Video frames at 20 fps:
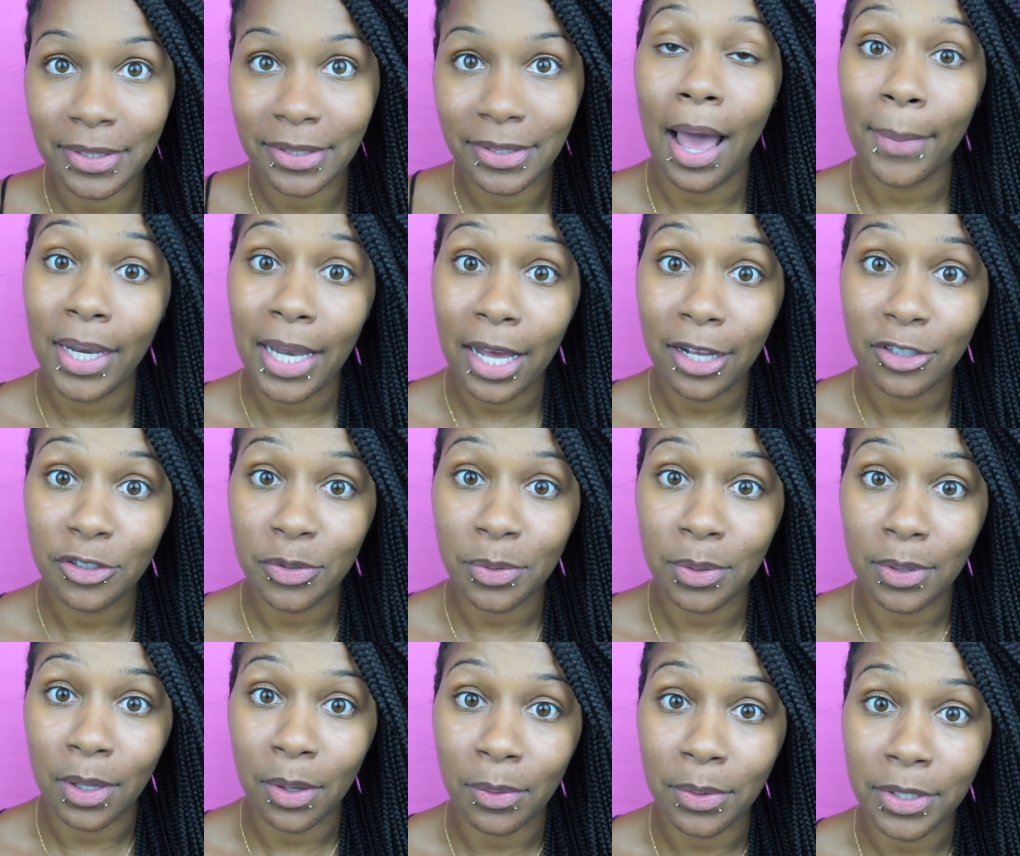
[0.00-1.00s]
I'm a
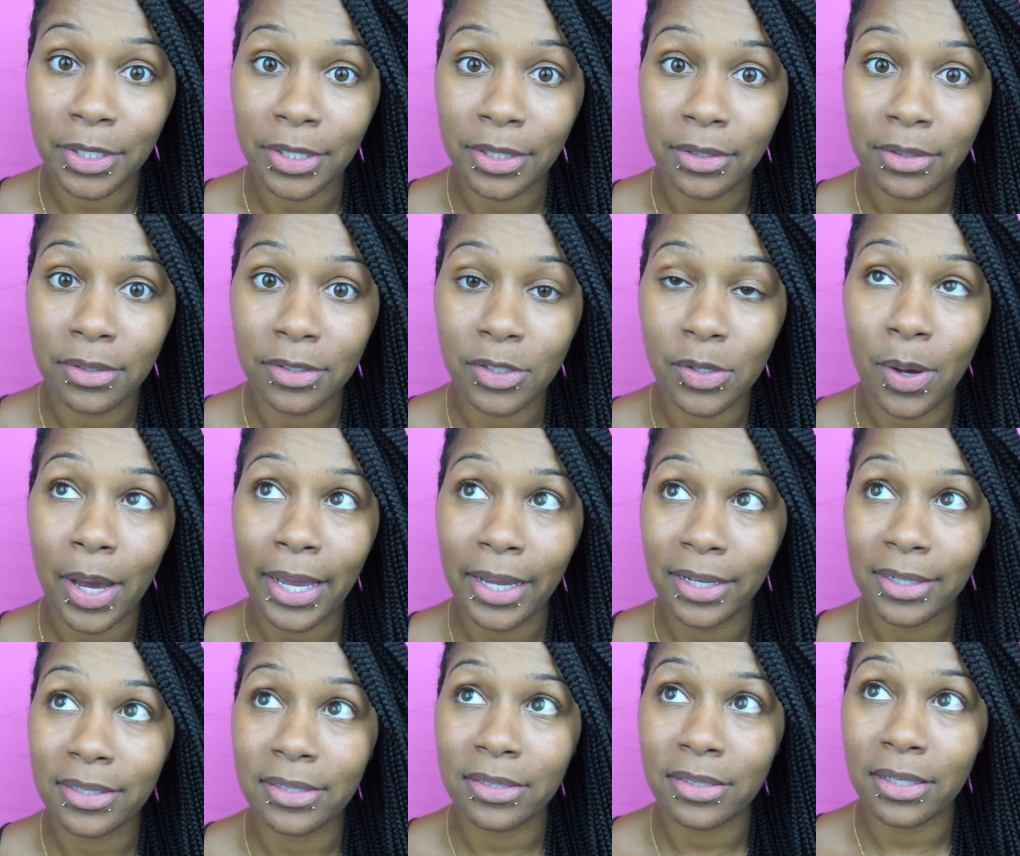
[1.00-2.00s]
natural loner, so I
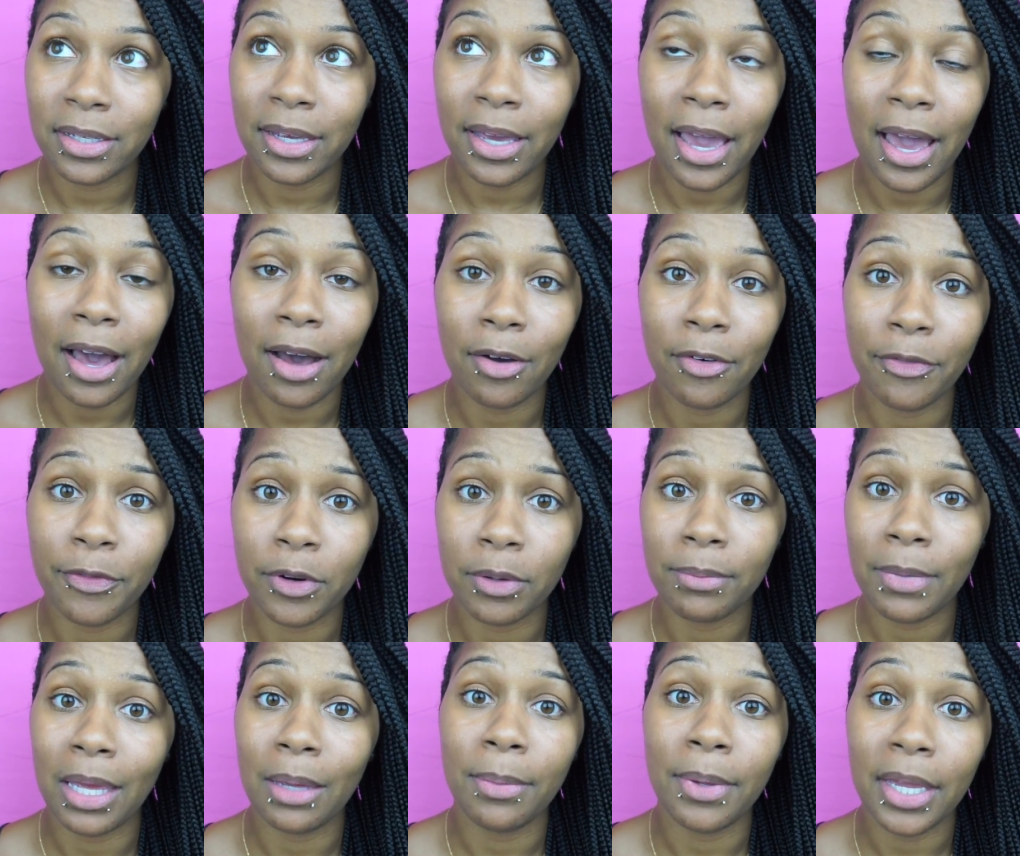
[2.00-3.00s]
could see how for
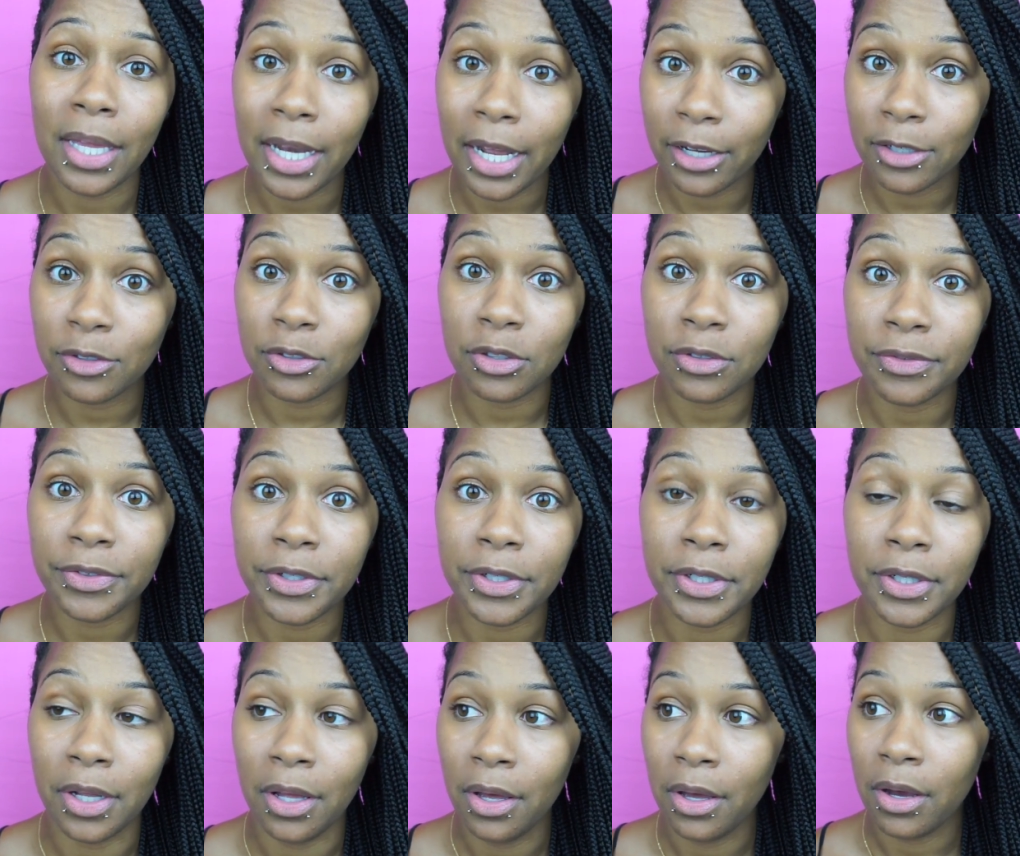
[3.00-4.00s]
maybe an
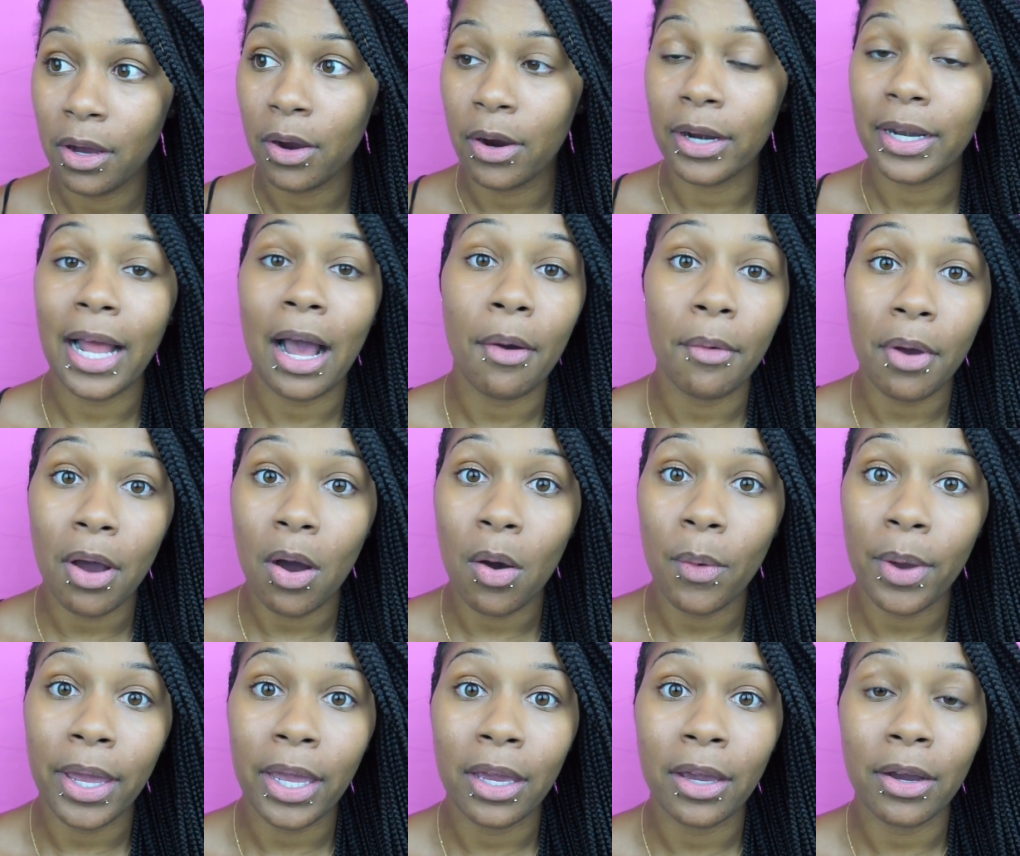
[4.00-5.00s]
extrovert or an
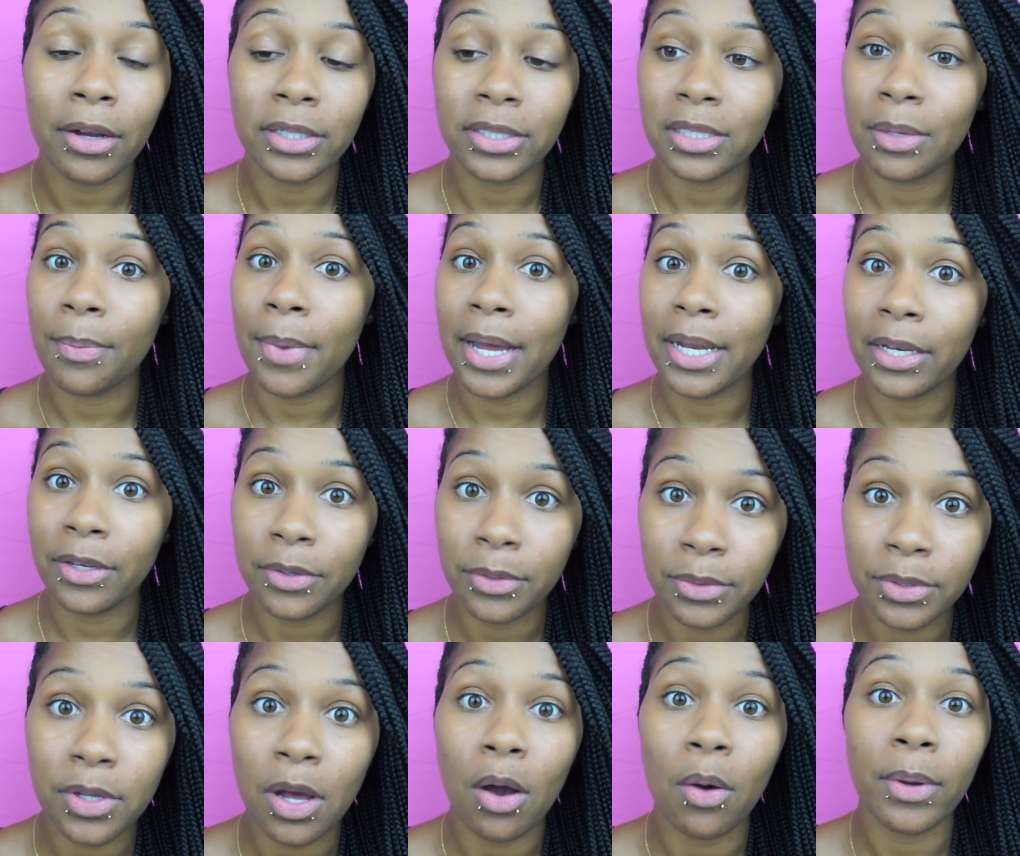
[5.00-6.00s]
outgoing or somebody
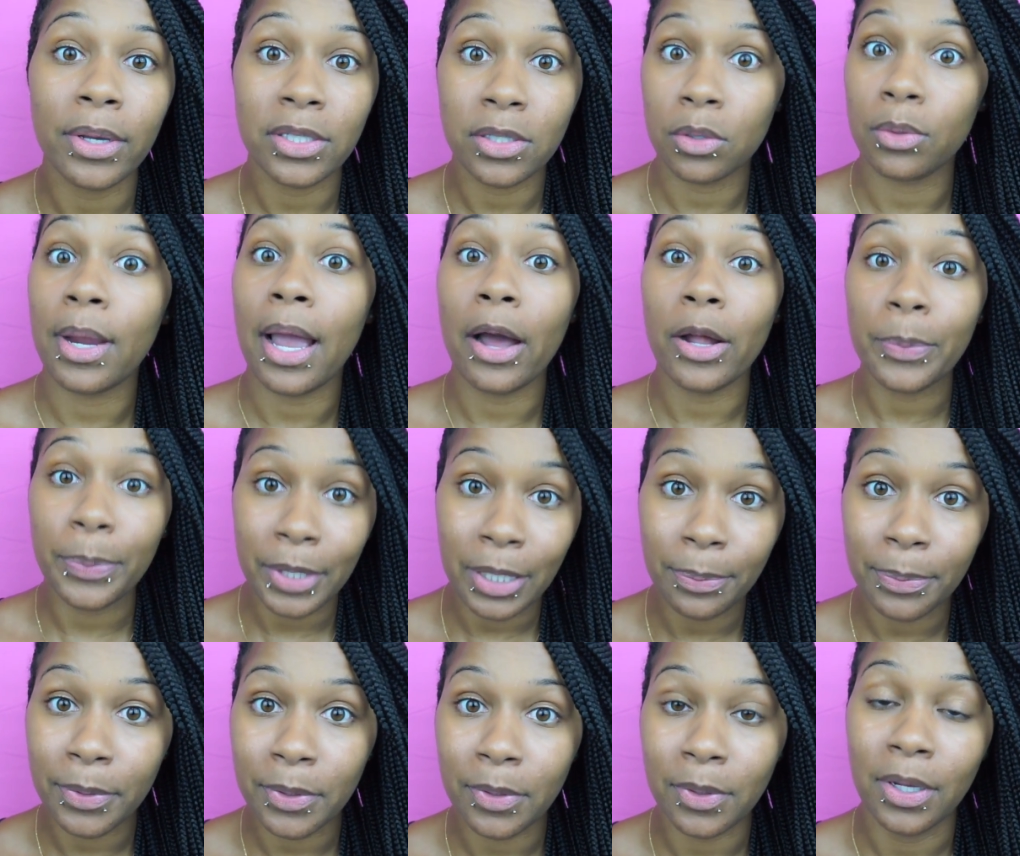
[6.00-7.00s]
who's always around
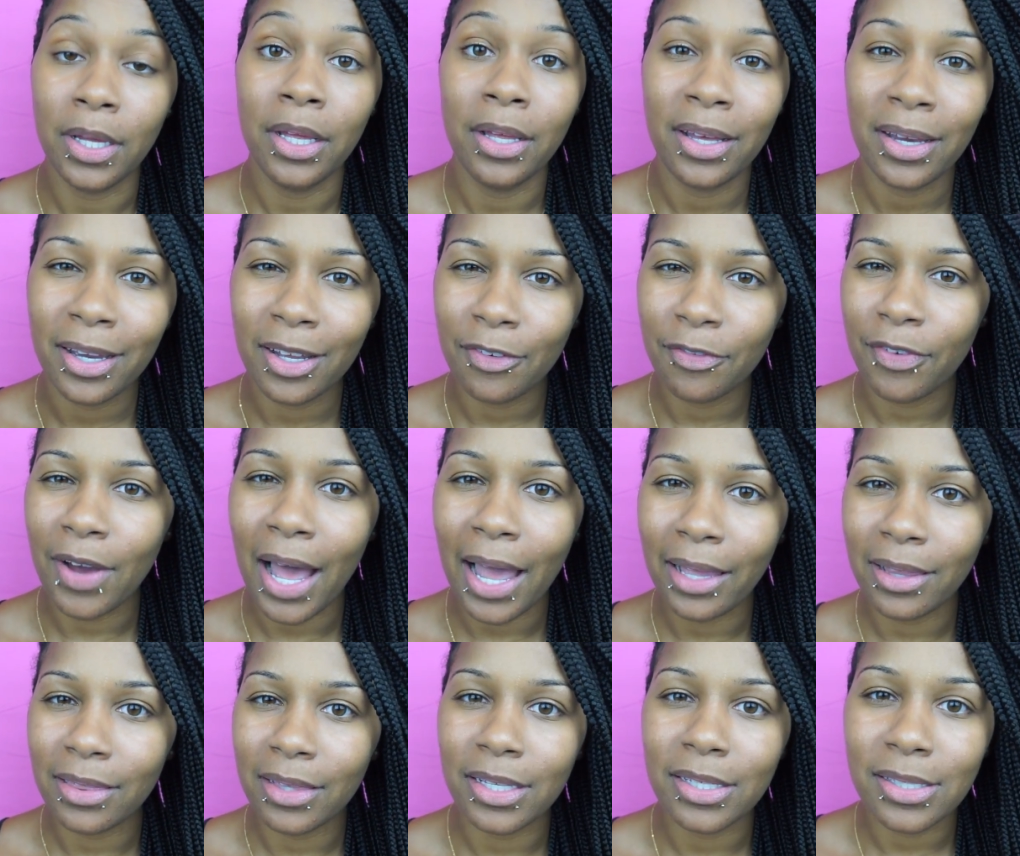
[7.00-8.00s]
people could
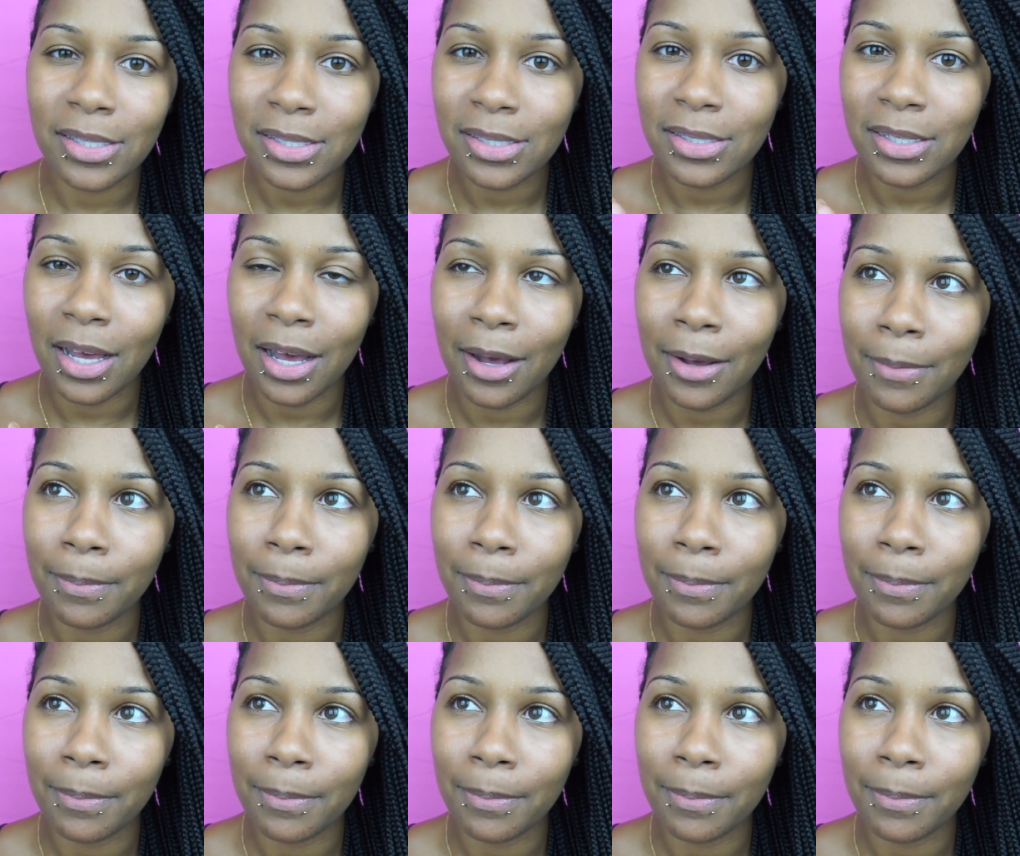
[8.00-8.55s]
find this